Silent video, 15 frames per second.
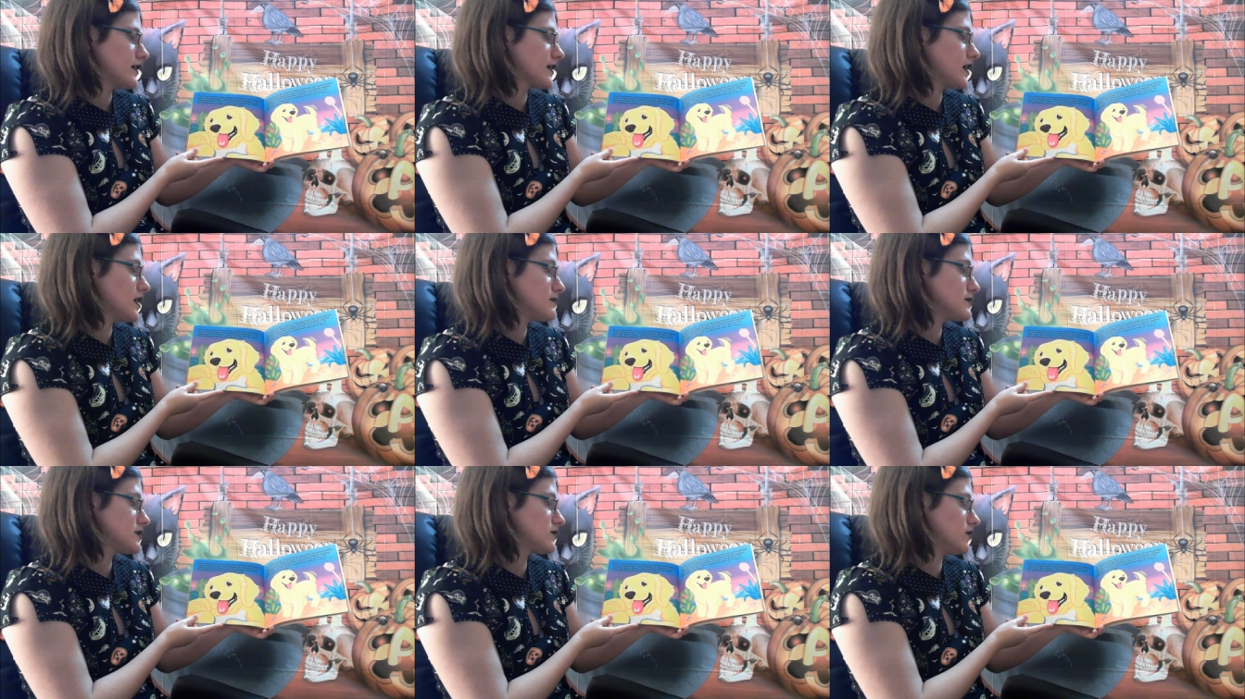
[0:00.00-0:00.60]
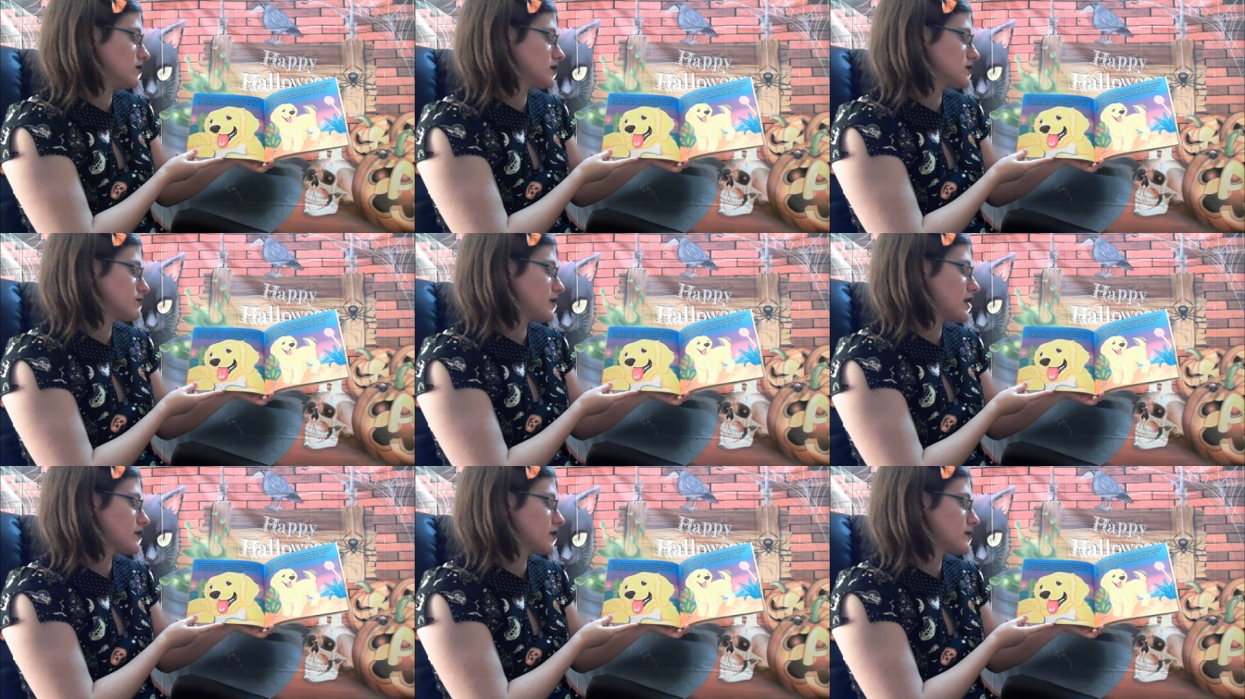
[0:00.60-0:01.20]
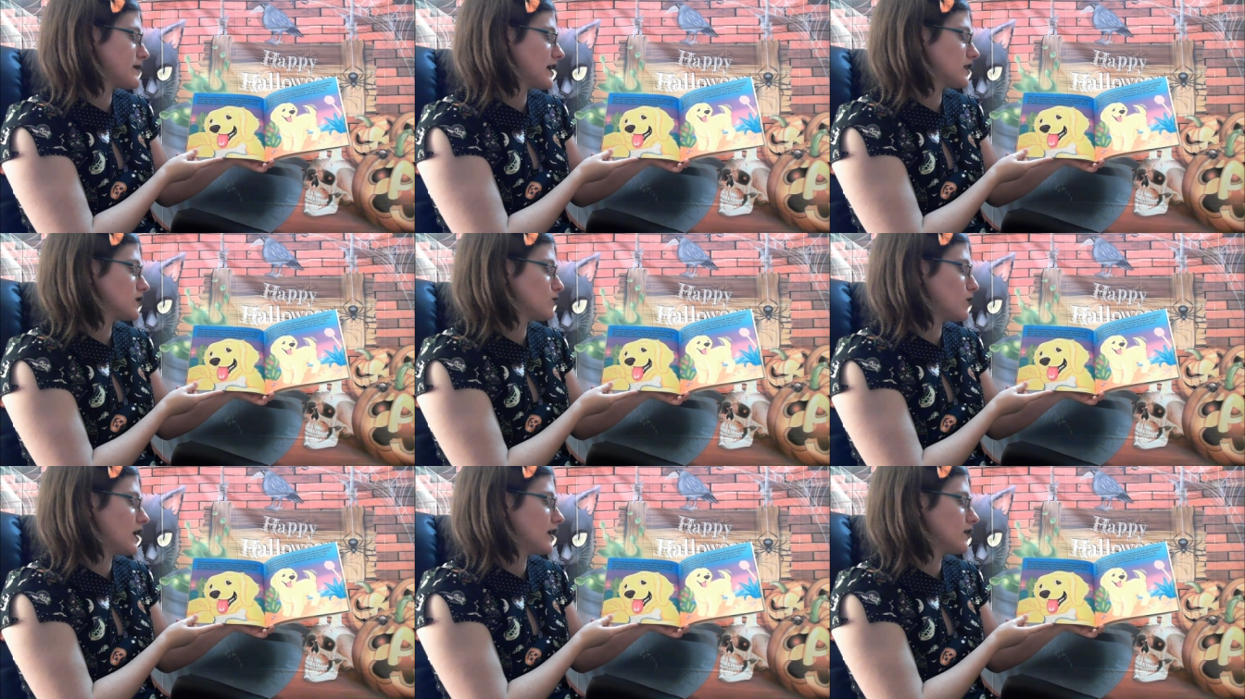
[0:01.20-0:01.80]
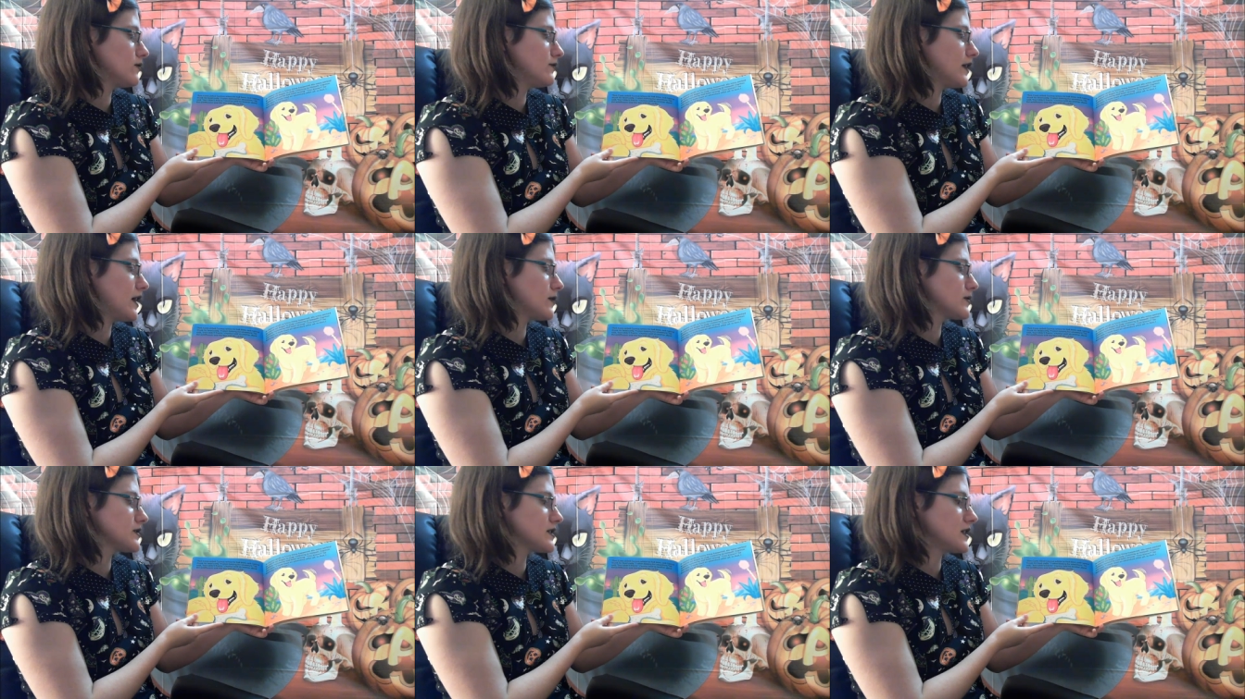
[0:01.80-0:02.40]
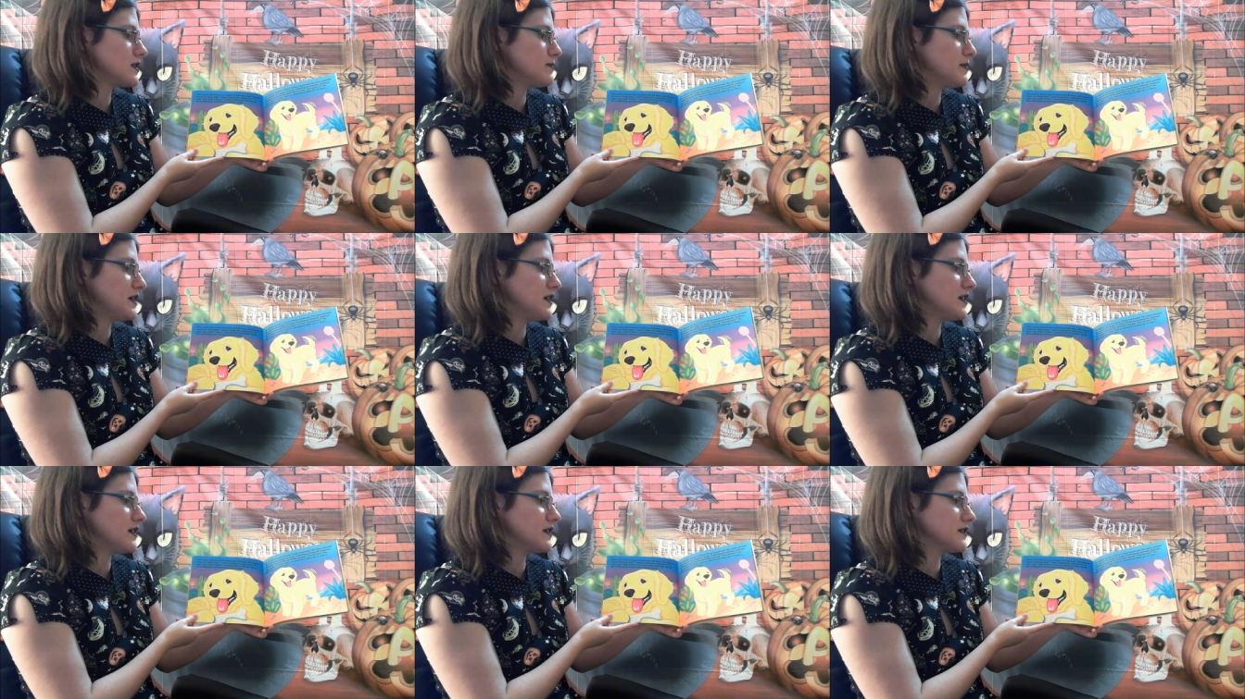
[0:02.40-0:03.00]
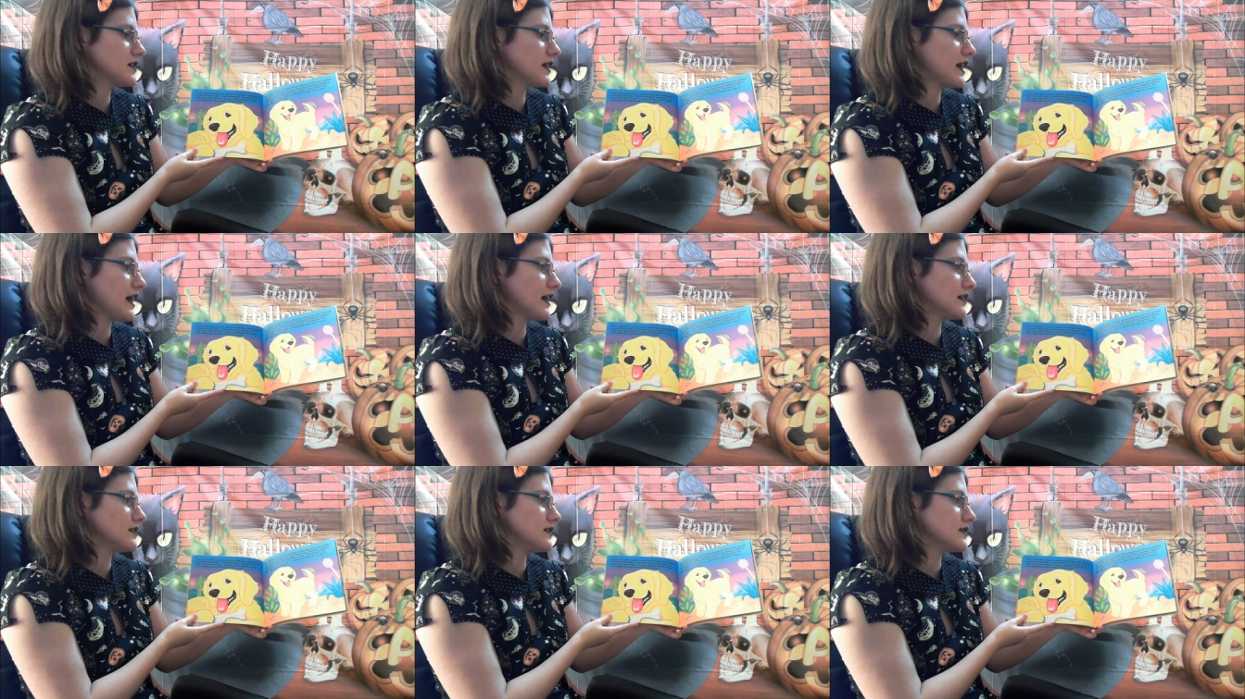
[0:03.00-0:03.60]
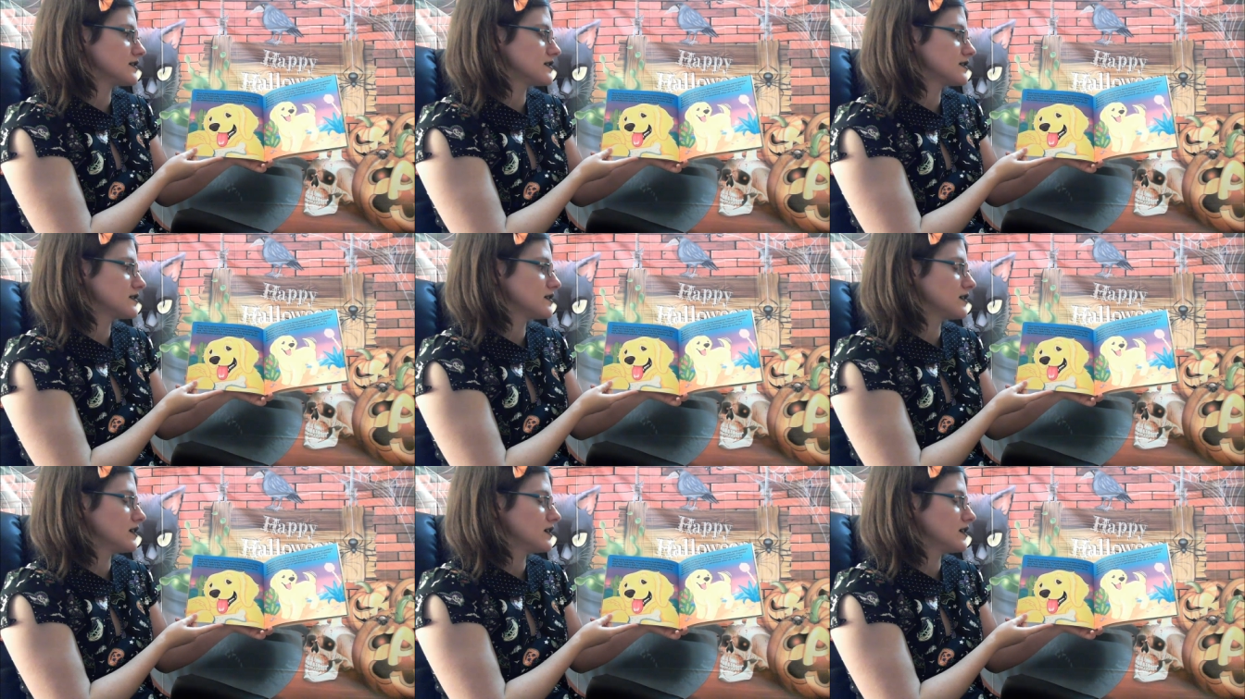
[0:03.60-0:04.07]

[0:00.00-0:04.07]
Caymus told his brother about the wildflowers and the bee and the cactus.